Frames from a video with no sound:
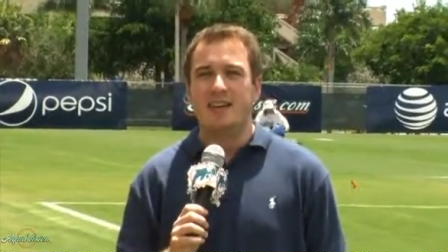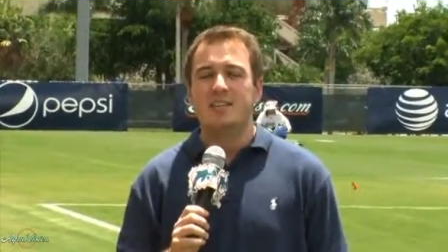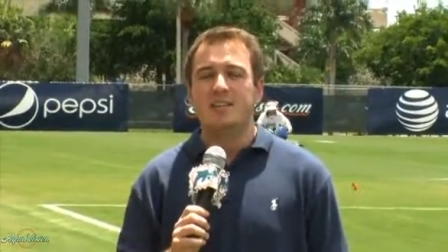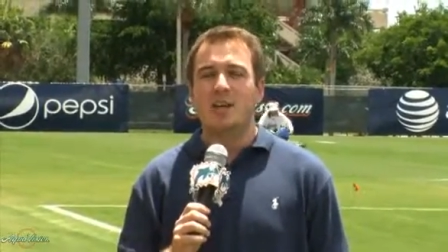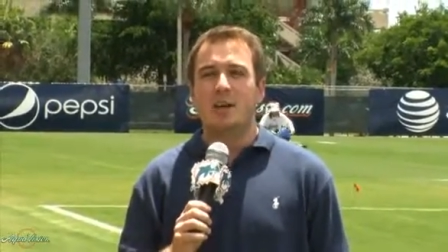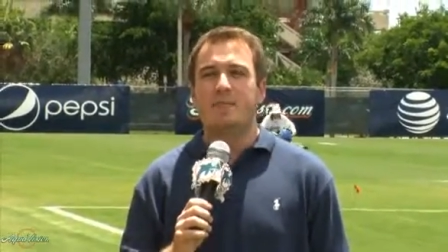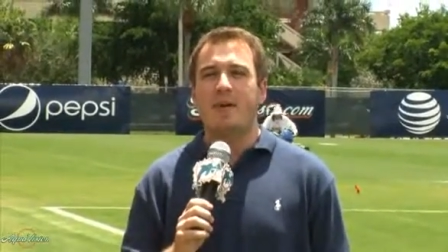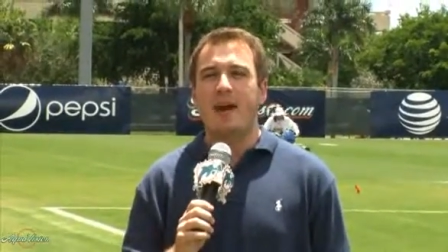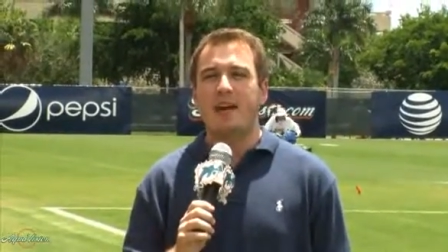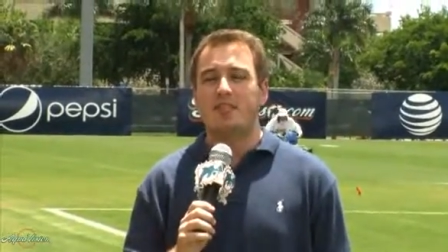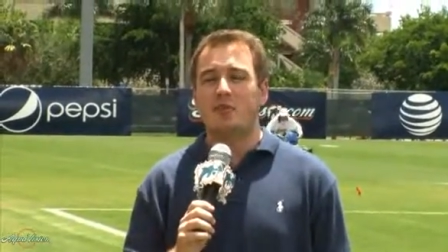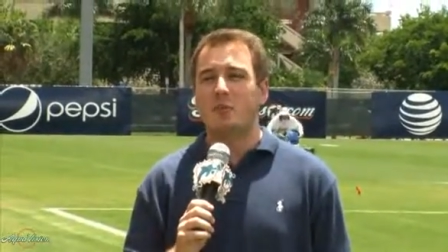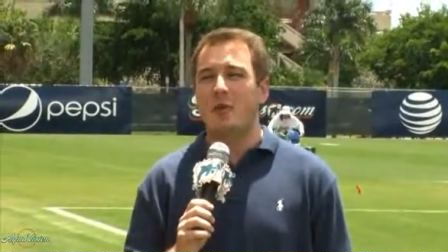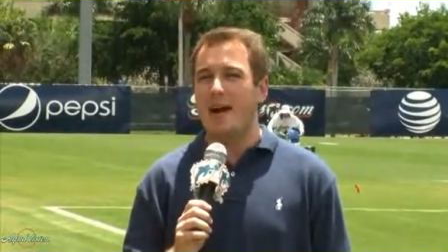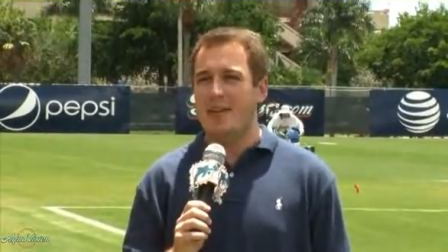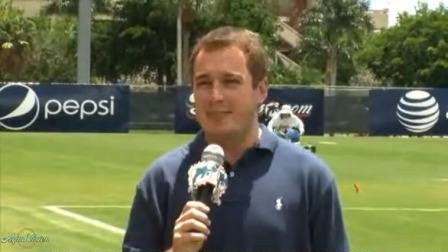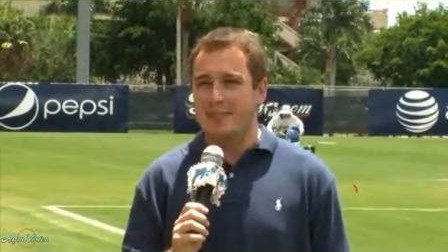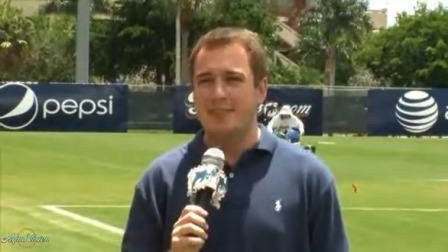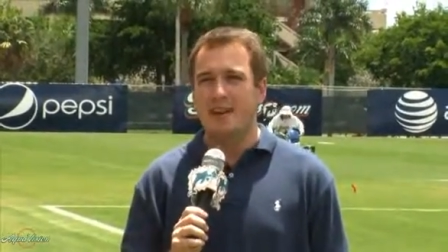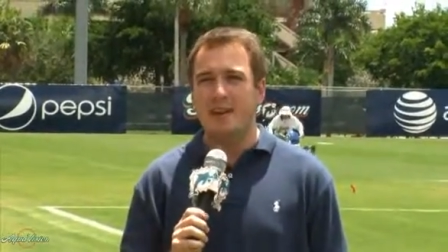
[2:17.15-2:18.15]
Check back
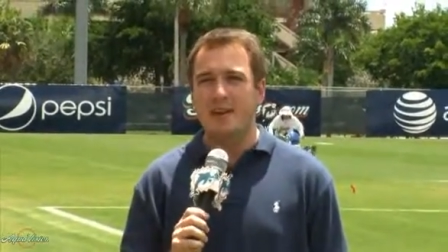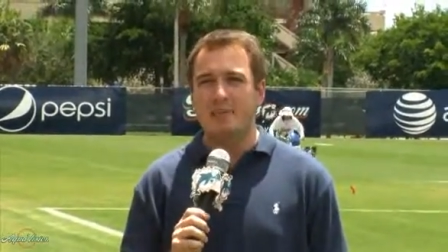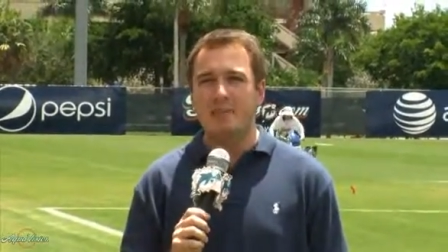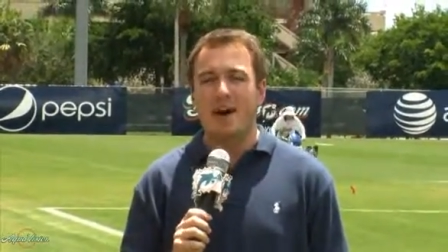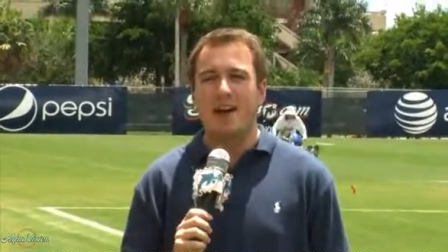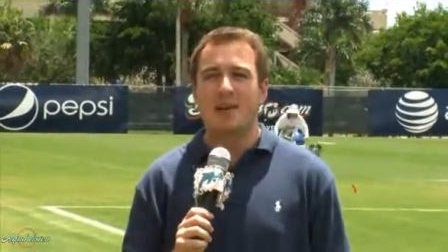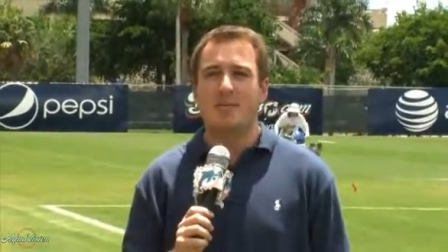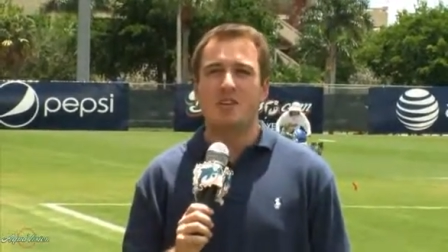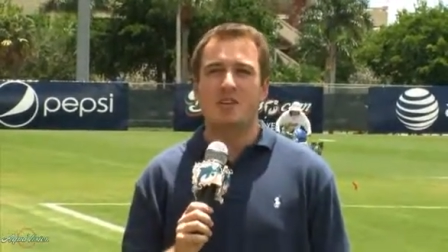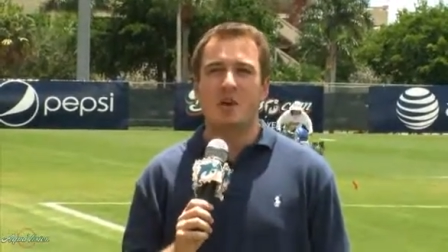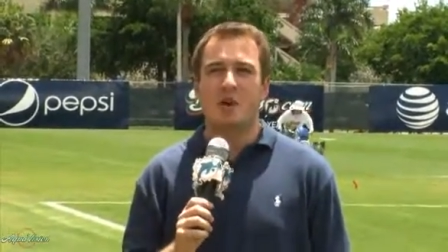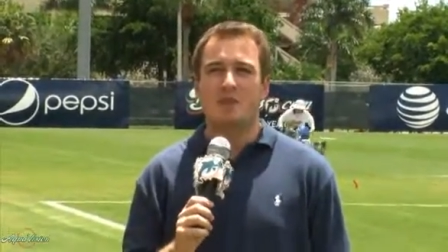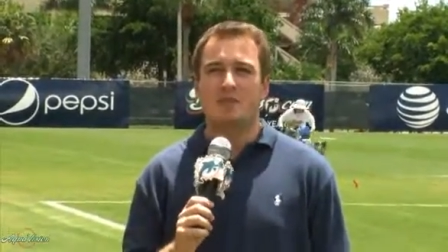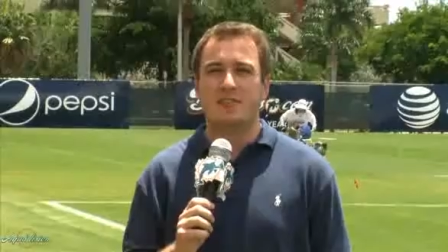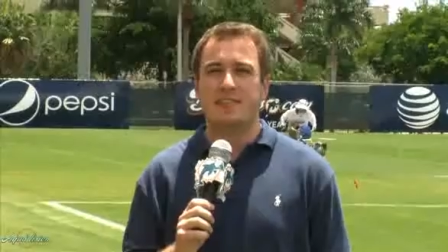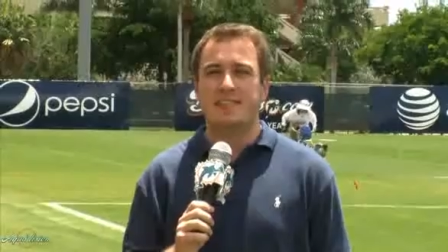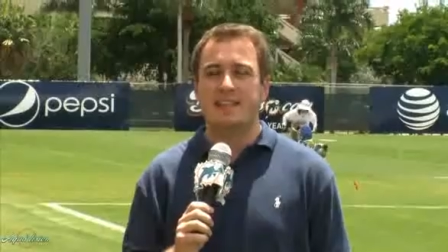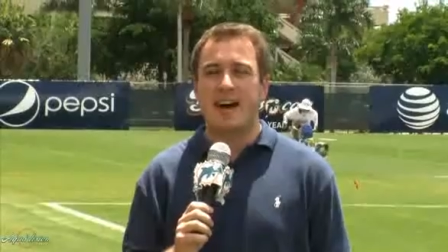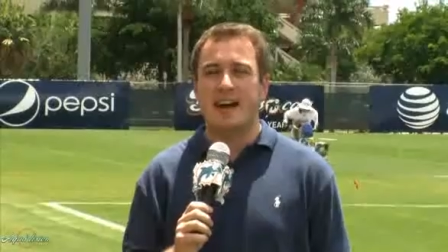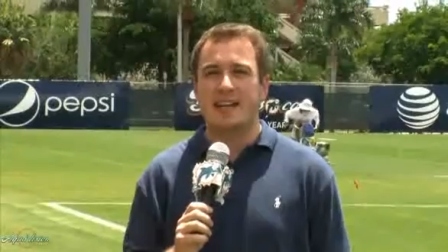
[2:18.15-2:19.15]
throughout the day to
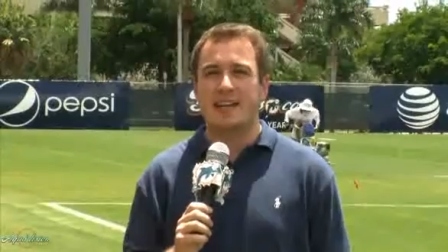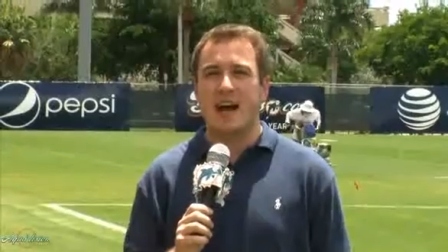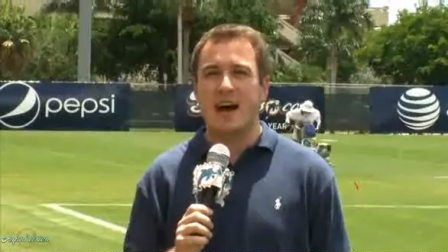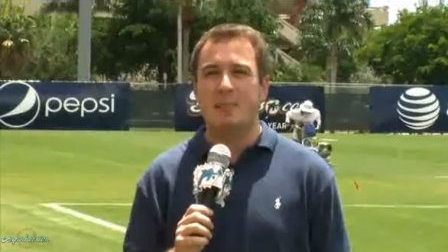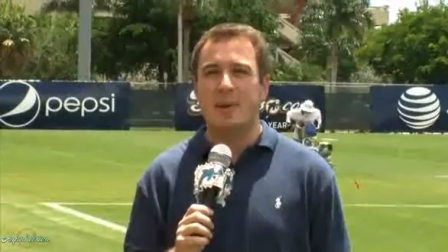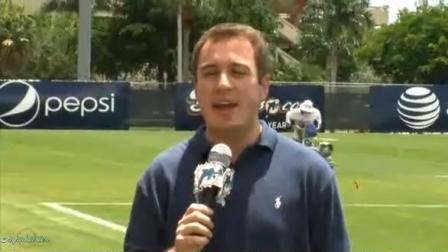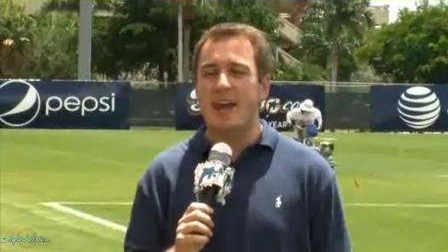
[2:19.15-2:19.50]
MiamiDolphins.com